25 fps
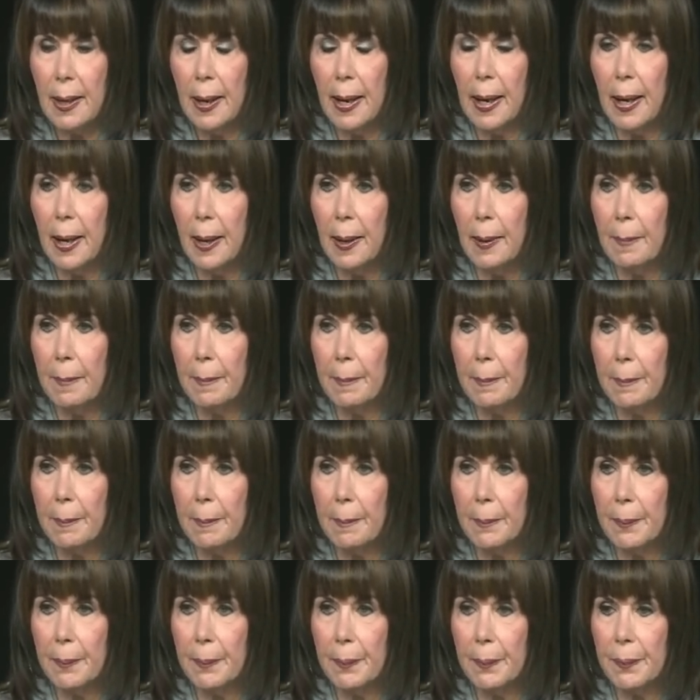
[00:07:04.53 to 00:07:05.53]
and
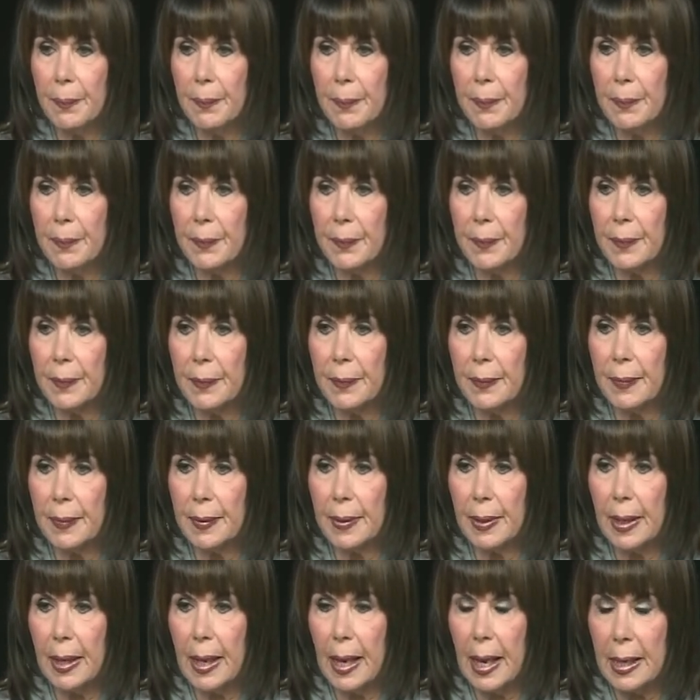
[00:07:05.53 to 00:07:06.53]

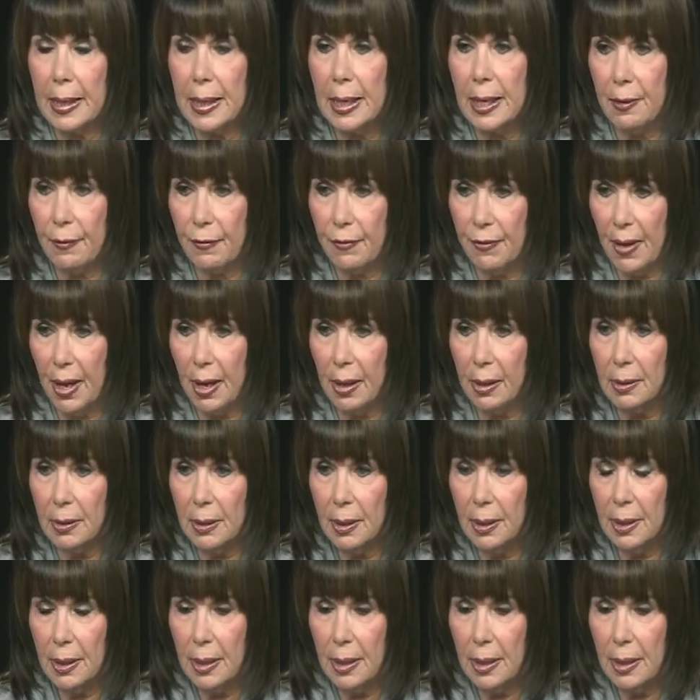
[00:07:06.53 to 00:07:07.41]
he fell.